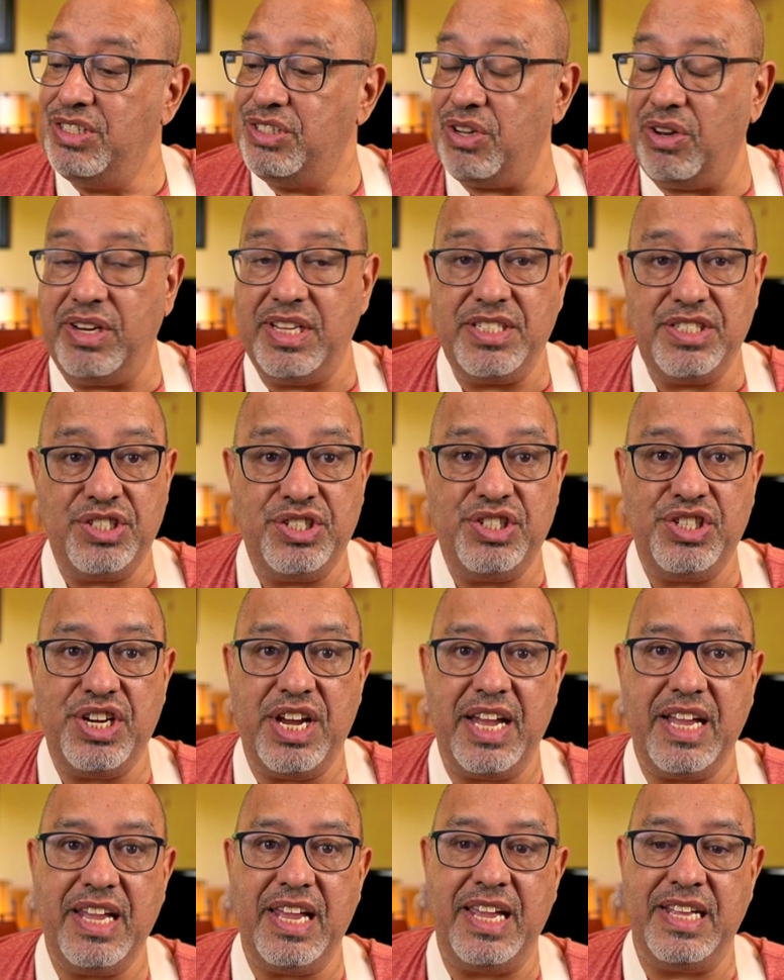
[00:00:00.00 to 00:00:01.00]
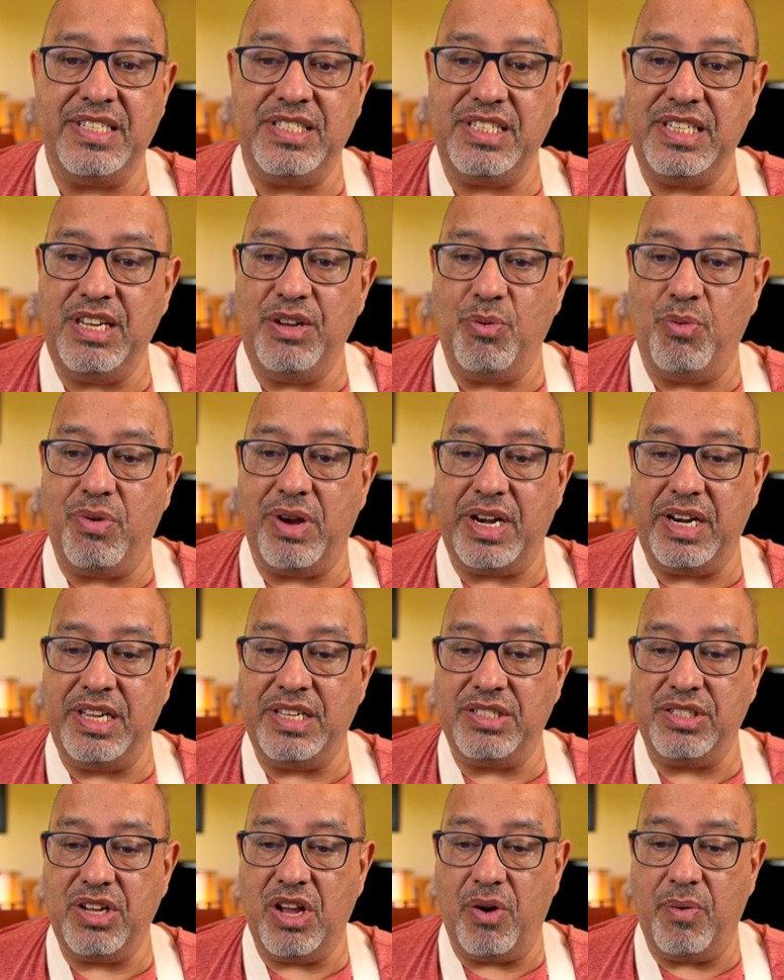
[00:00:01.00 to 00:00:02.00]
so let's check and see what
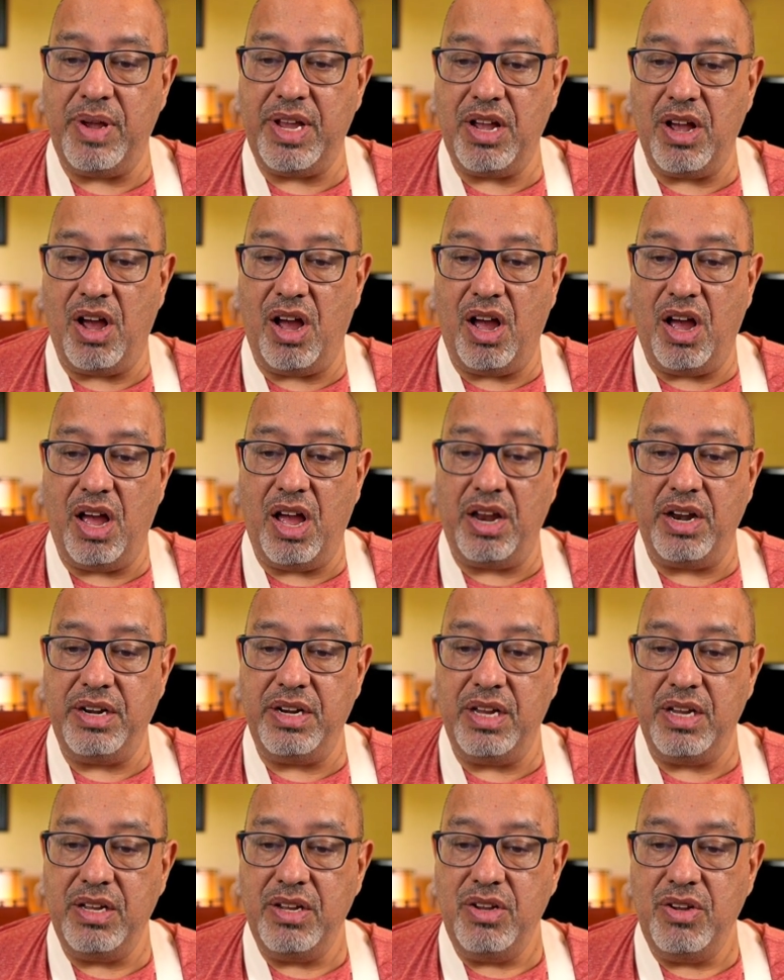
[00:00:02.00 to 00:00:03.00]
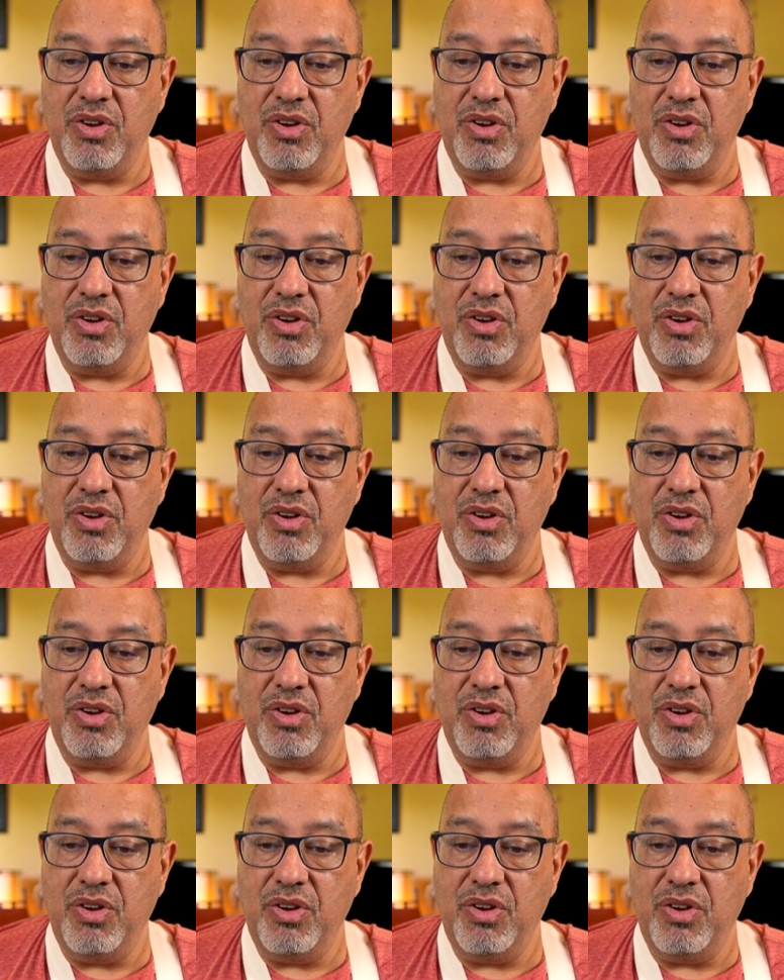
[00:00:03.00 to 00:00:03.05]
is going on